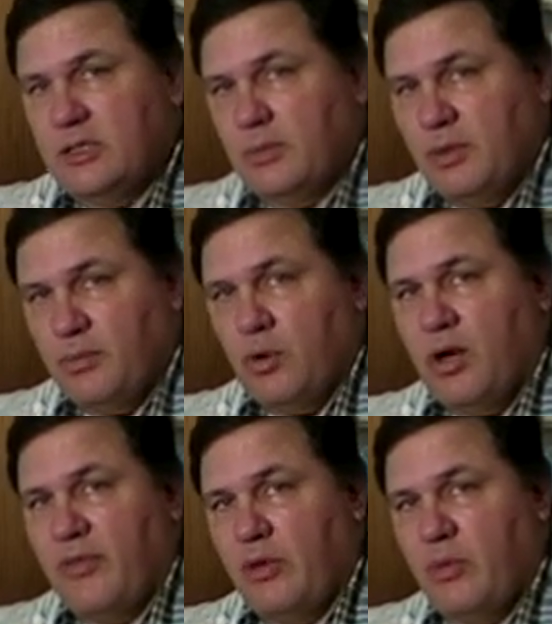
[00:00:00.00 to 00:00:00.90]
some of the
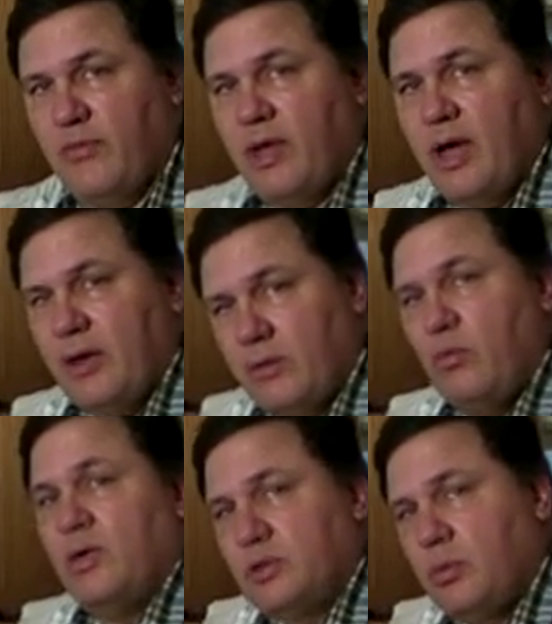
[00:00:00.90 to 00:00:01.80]
broth that we've gotten
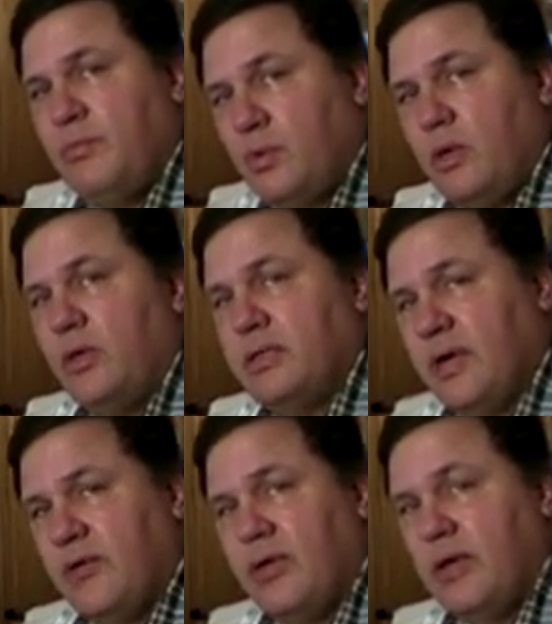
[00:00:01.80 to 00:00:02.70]
once we boiled
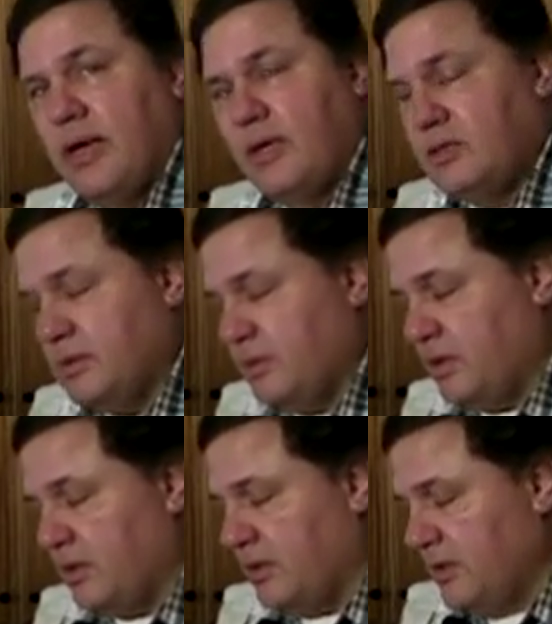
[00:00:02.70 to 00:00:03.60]
down the neck and some of
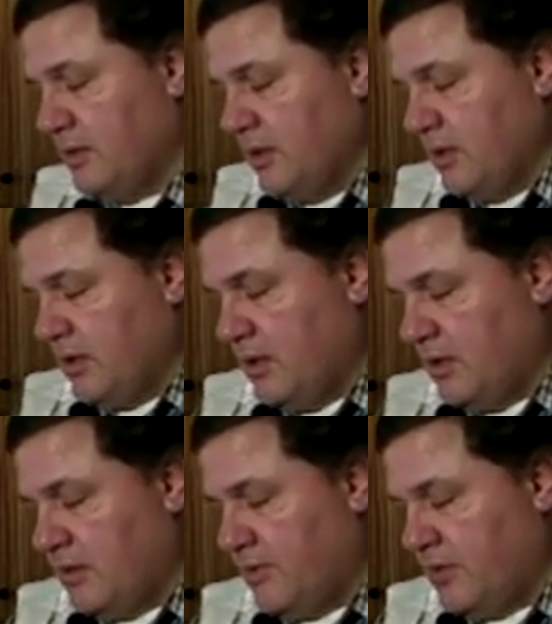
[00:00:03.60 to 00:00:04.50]
the
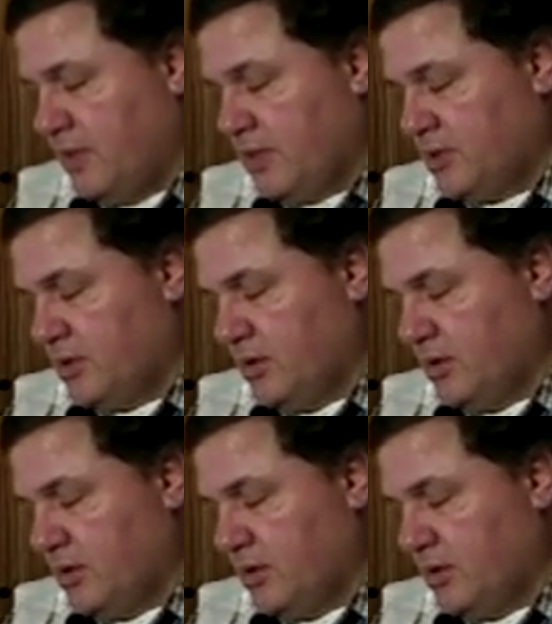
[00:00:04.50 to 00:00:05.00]
gizzard